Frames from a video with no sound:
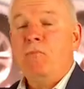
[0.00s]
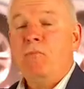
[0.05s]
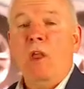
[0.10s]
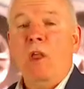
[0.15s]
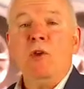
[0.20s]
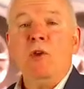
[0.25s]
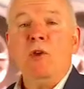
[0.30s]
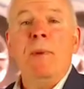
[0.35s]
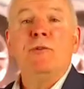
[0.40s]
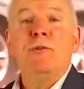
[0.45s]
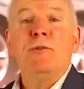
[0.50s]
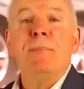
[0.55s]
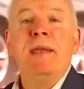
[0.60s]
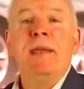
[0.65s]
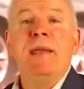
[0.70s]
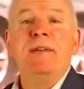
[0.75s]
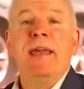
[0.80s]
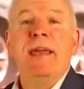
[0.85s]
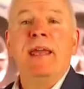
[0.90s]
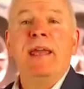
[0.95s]
You must
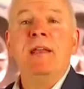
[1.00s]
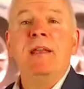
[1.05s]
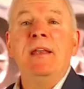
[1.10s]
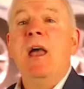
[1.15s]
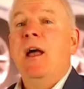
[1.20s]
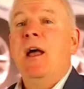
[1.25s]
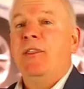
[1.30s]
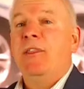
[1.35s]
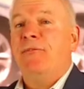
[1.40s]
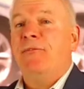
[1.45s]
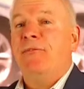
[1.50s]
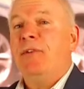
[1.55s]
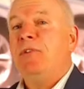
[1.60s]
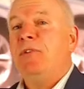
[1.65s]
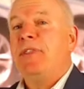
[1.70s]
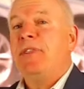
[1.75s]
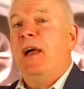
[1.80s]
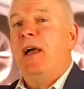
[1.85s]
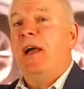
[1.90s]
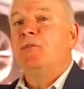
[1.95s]
maintain the
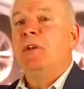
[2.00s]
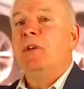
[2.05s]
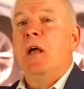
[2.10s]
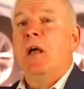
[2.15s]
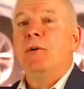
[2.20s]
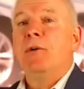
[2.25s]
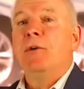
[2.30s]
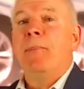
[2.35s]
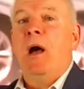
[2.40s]
$50,000